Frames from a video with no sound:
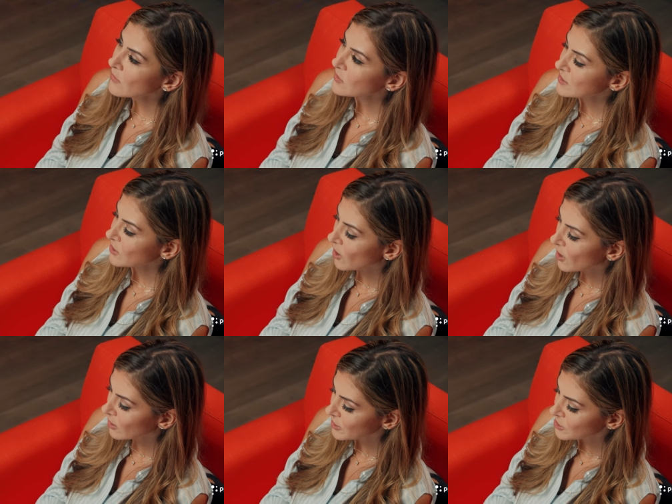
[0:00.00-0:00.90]
I was in
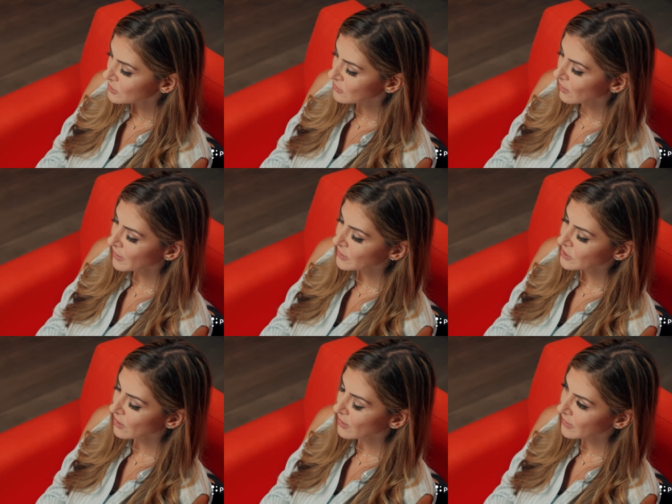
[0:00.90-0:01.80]
college, I
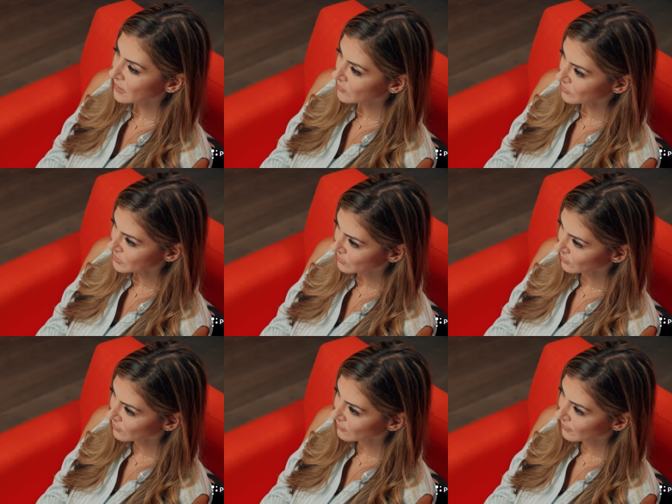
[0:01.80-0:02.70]
taught Hebrew
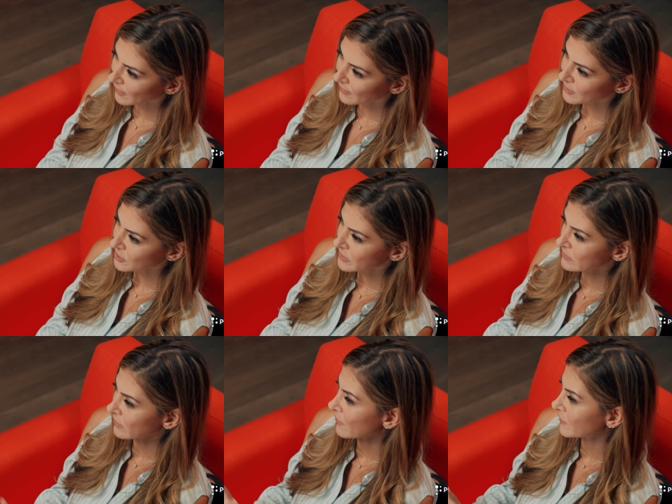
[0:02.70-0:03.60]
school, and I
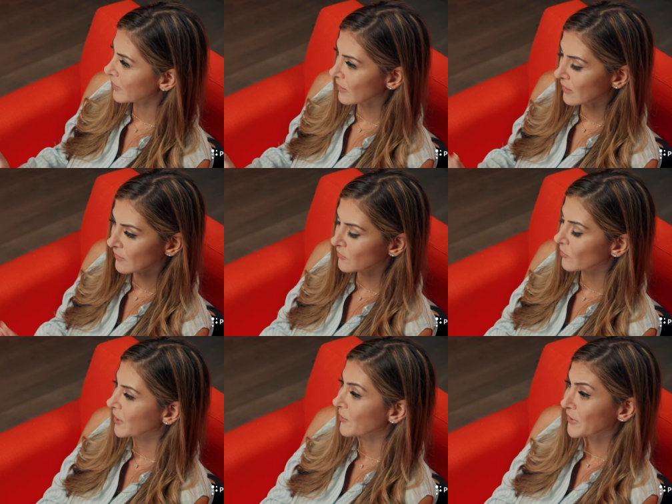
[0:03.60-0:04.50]
just loved it. I loved
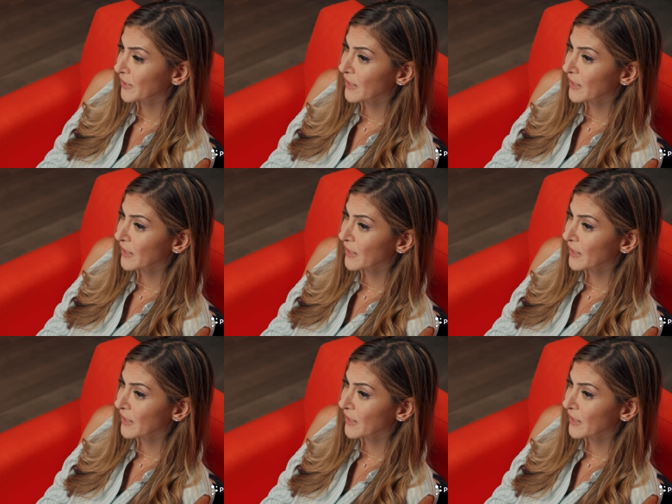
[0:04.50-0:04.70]
working with